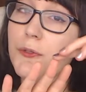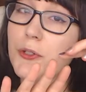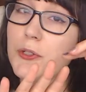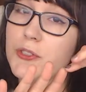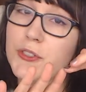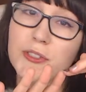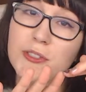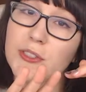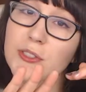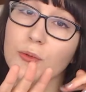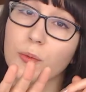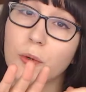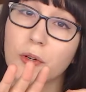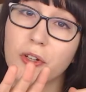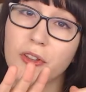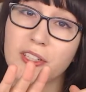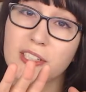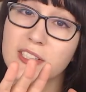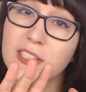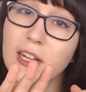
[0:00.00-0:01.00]
versions
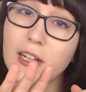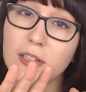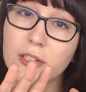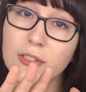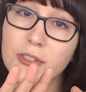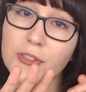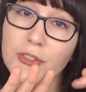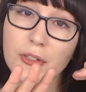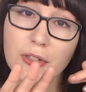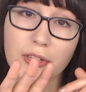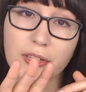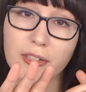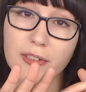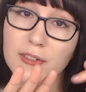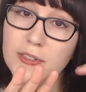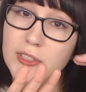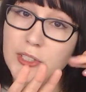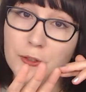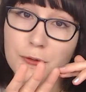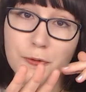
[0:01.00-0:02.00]
where these colors are
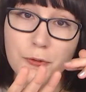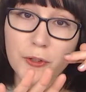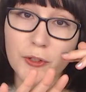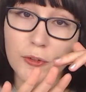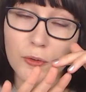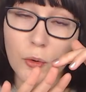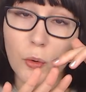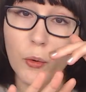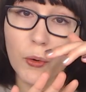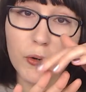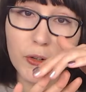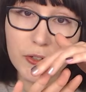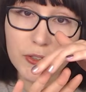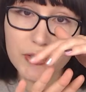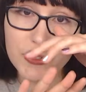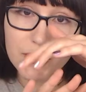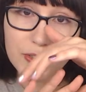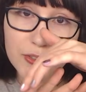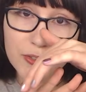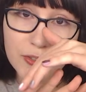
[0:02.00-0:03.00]
in different
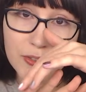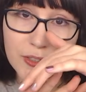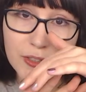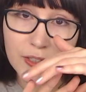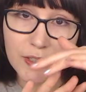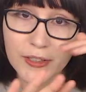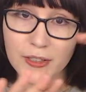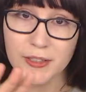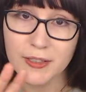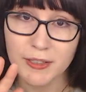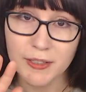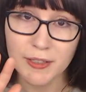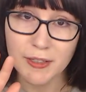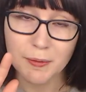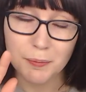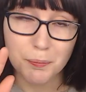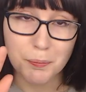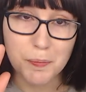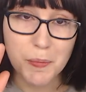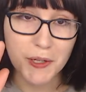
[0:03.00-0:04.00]
orders.
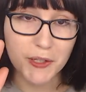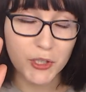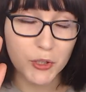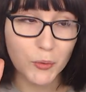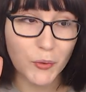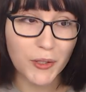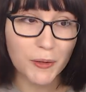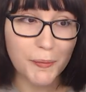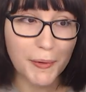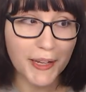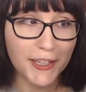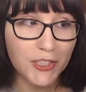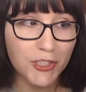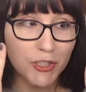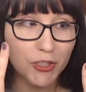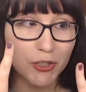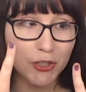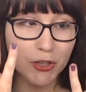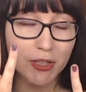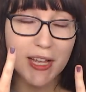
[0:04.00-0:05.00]
But you want to make
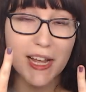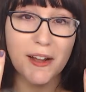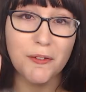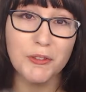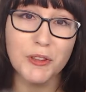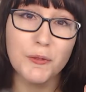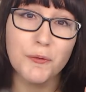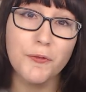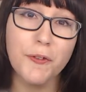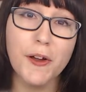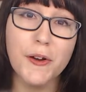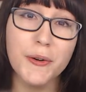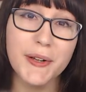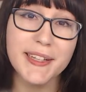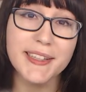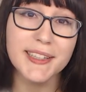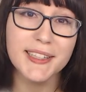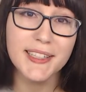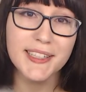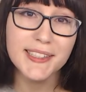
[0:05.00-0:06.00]
sure, at the
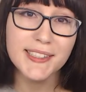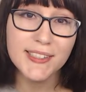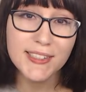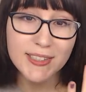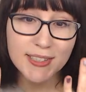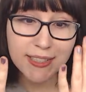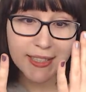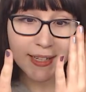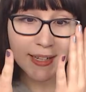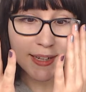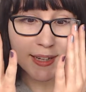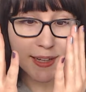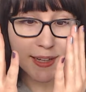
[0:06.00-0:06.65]
very least,